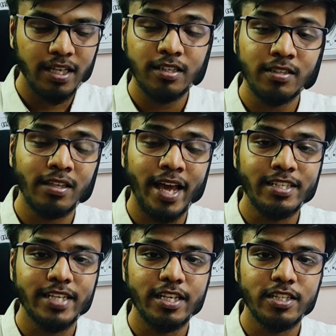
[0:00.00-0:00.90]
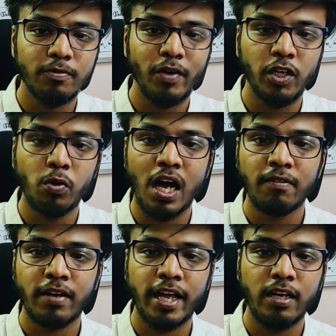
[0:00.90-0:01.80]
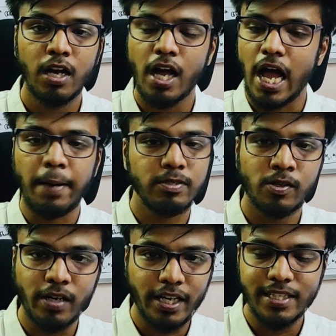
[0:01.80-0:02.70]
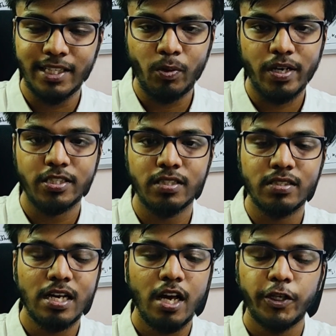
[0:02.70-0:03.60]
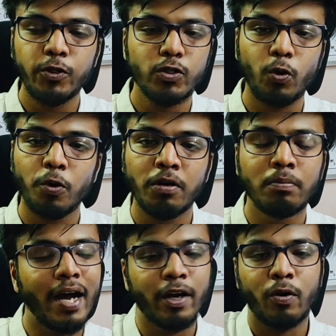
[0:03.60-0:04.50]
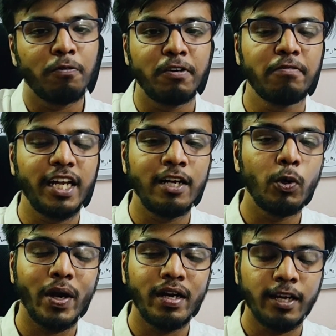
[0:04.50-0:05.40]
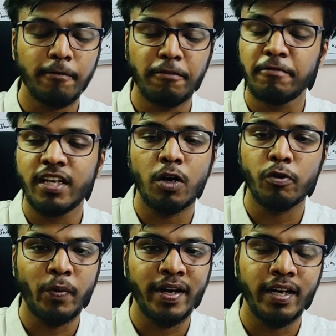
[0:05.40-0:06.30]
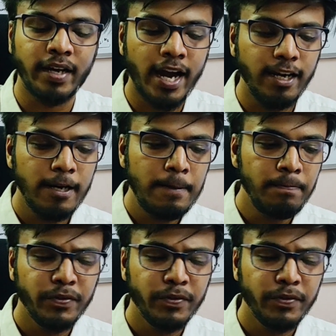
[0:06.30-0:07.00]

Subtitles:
and then in the next section when you have like absolutely easy questions, you score, I don't know, 15 out of 20 correct.